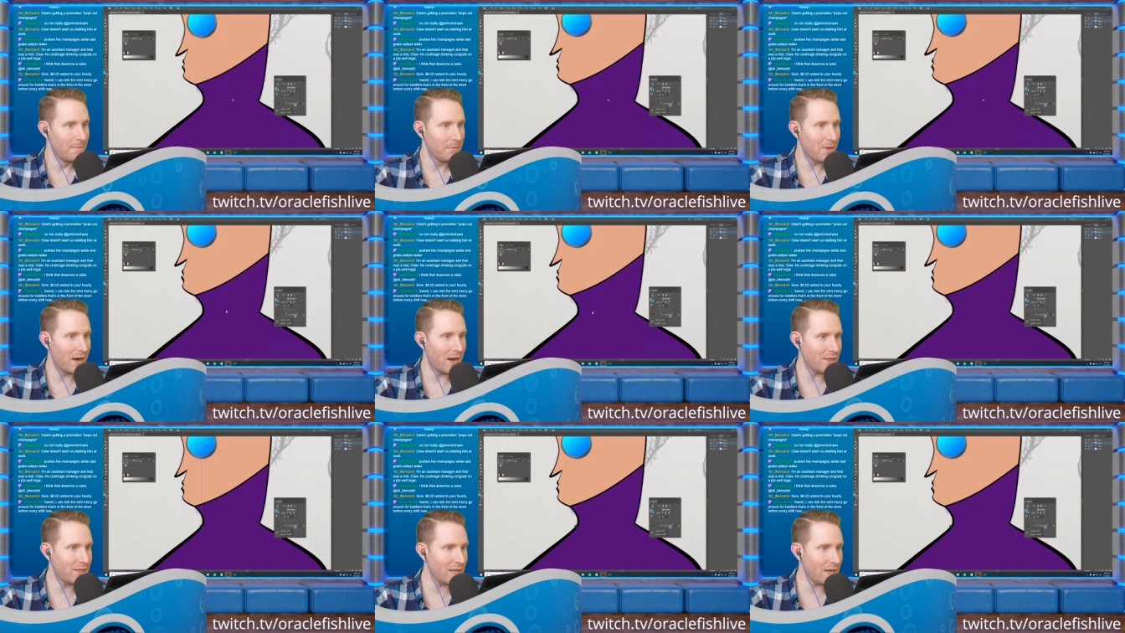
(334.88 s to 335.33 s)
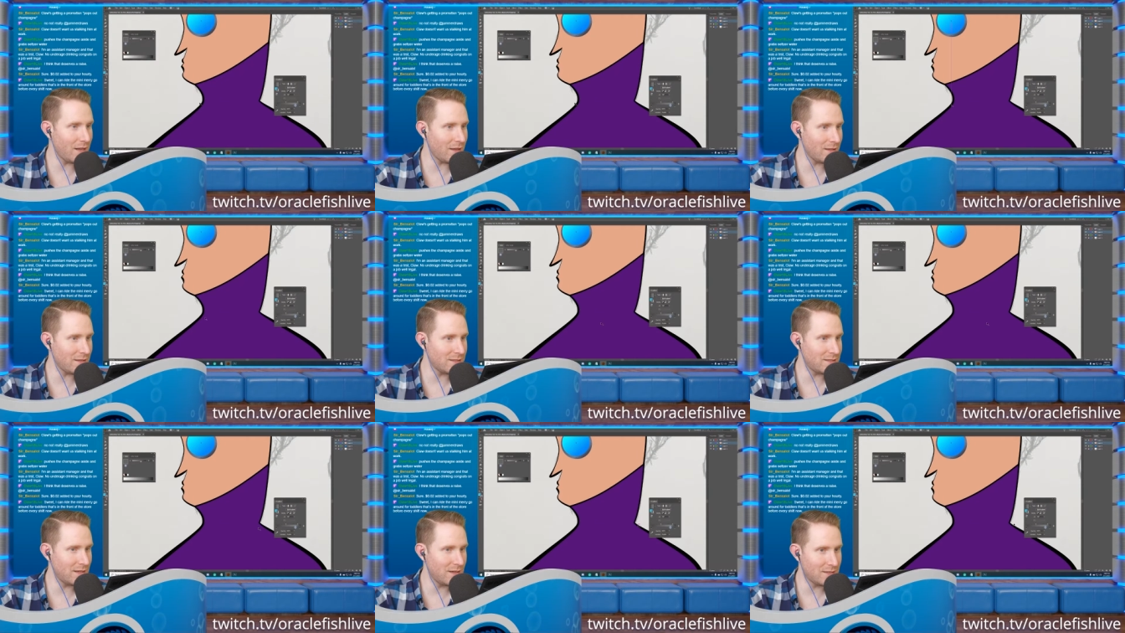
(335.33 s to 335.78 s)
I think
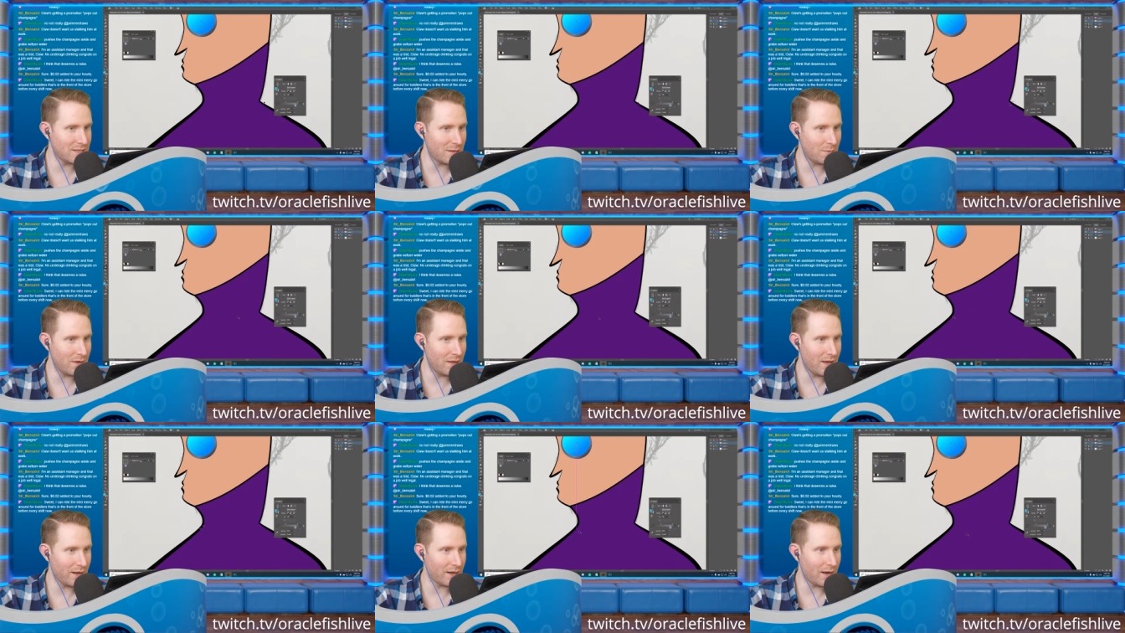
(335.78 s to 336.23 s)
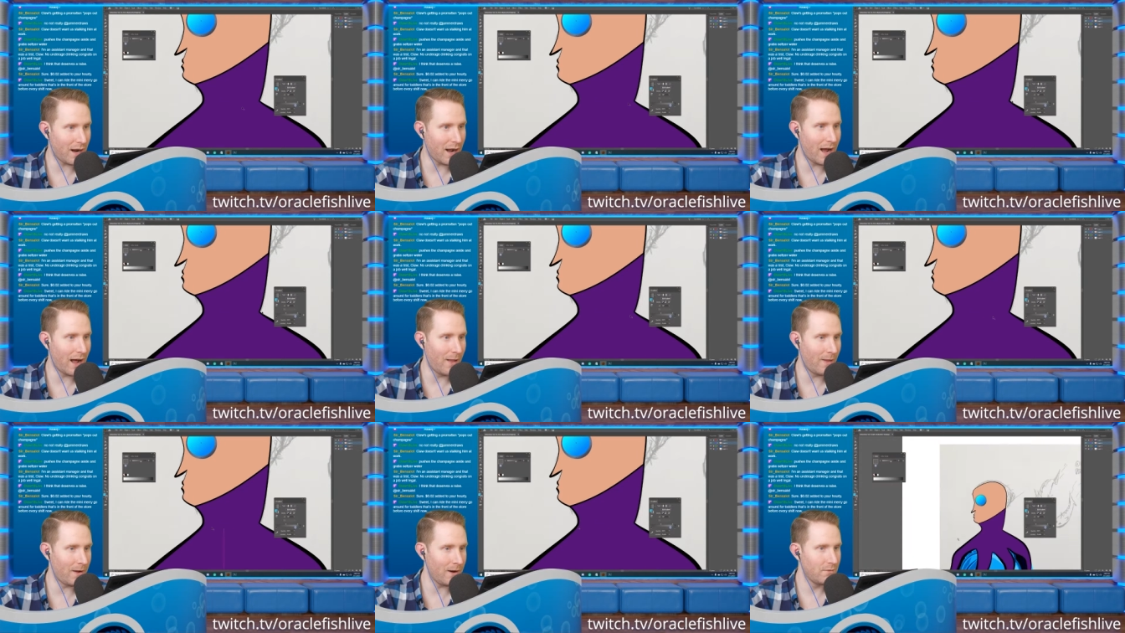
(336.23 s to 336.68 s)
this needs to be like a
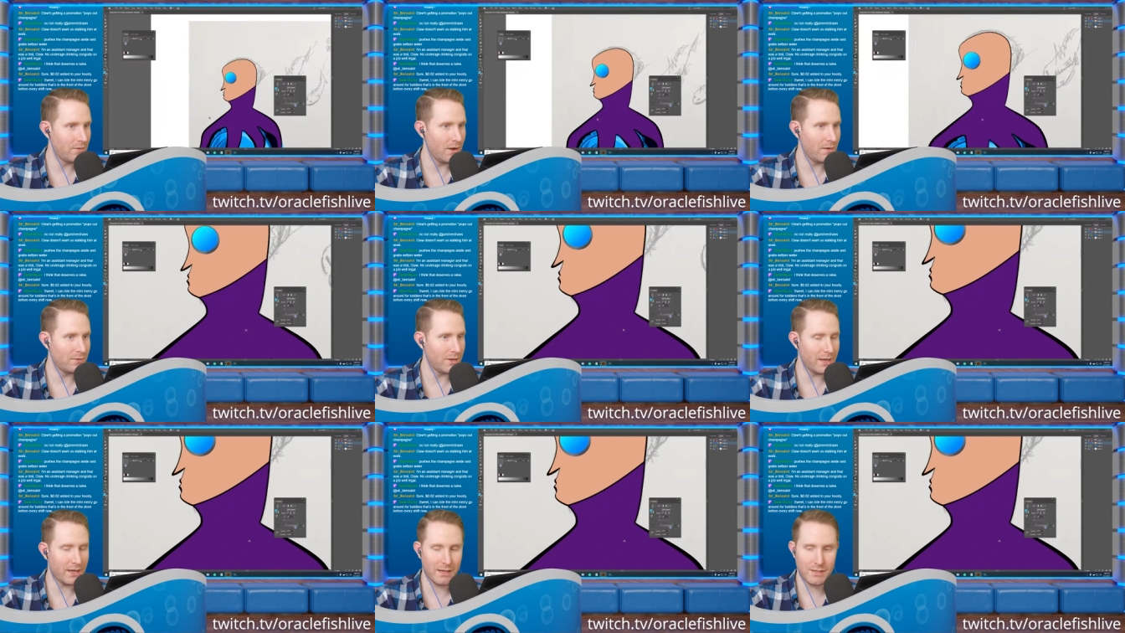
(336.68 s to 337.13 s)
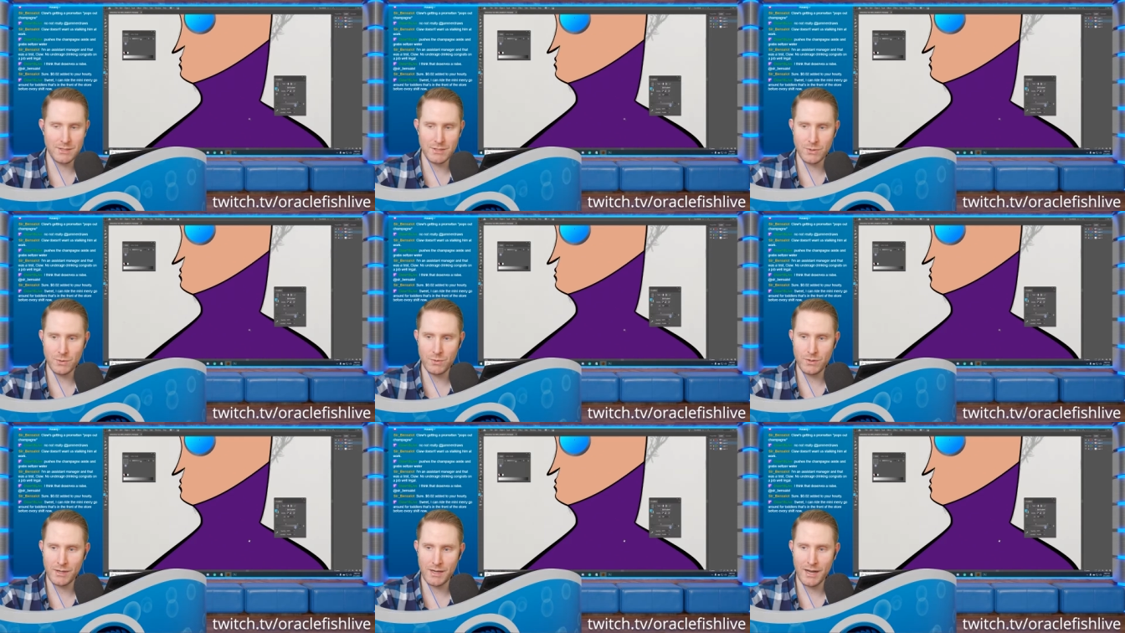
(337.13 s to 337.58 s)
collar of like a
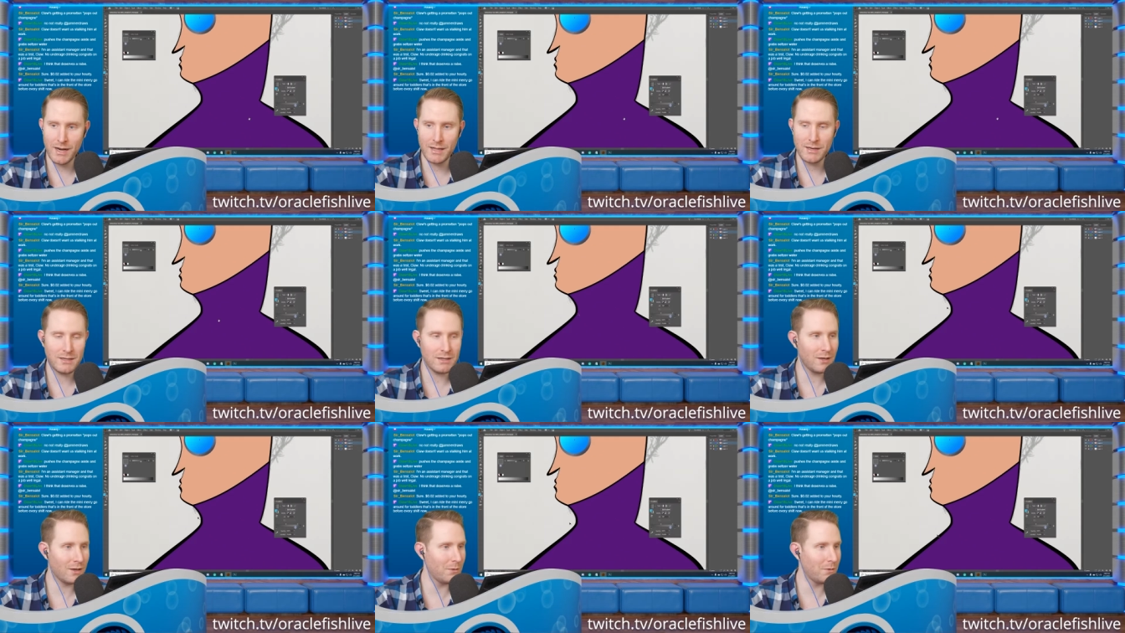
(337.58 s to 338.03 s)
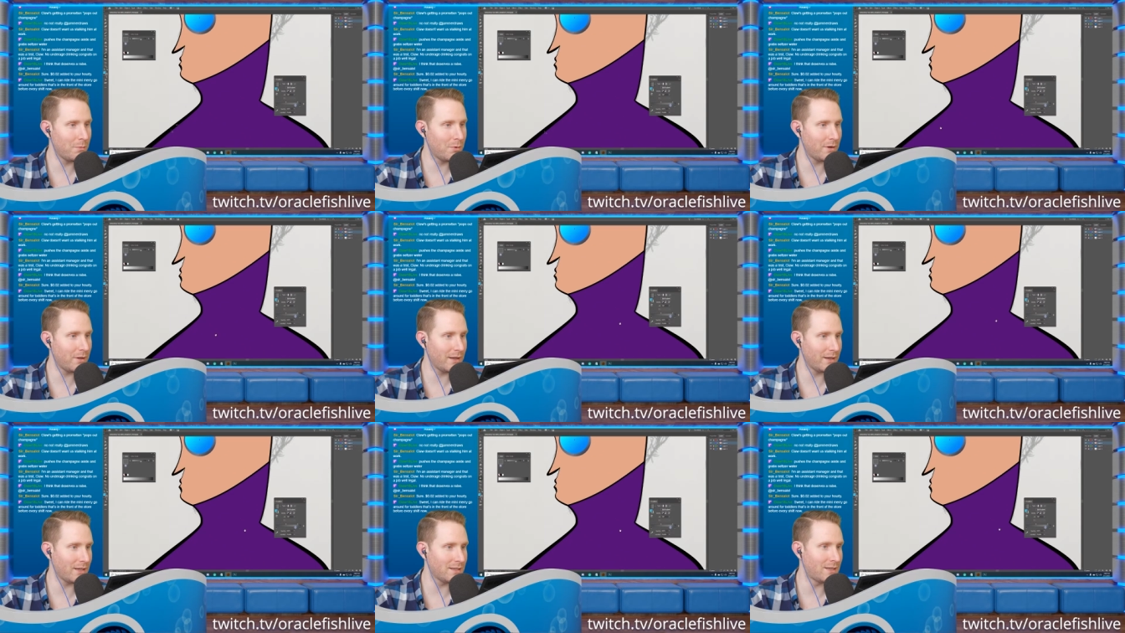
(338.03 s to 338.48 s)
suit kind of deal. And we'll put
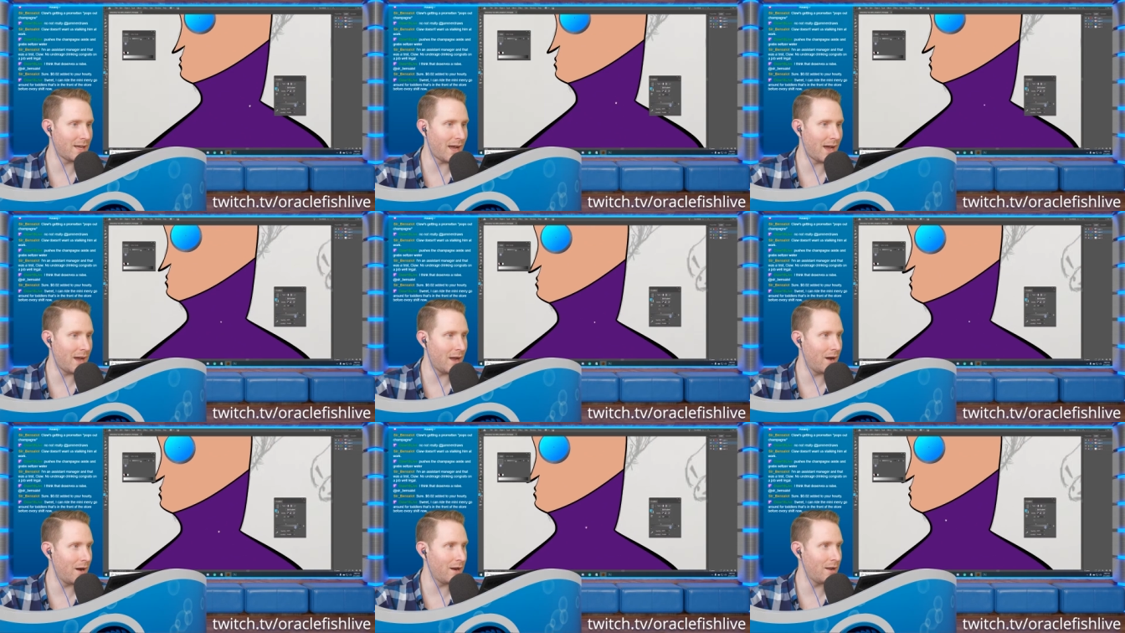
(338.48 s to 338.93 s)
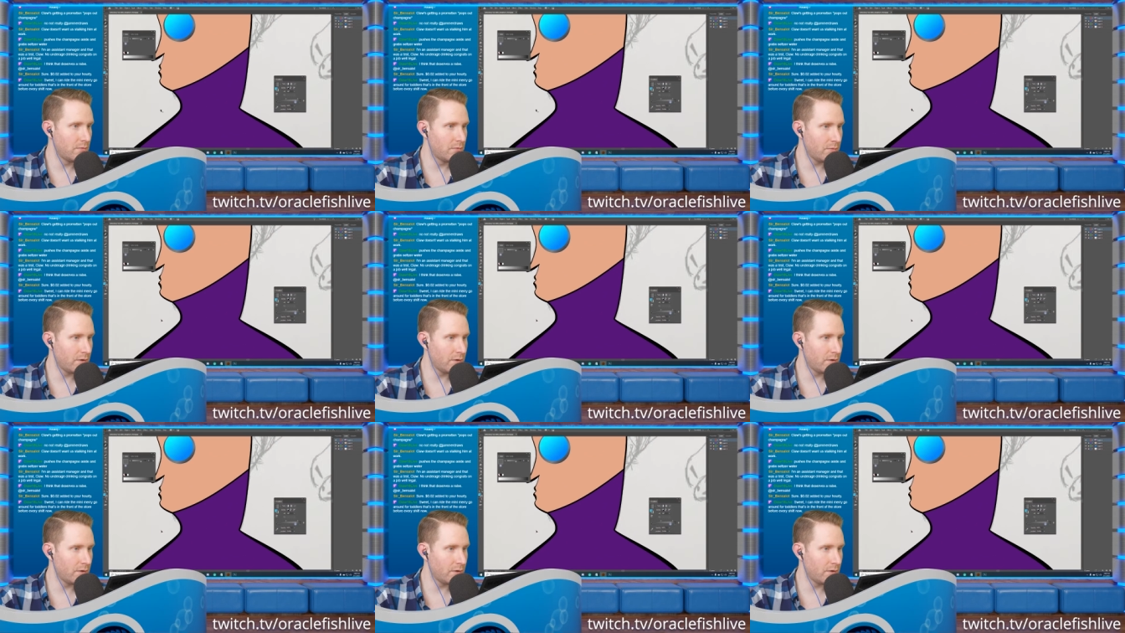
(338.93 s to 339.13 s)
like a tie on him.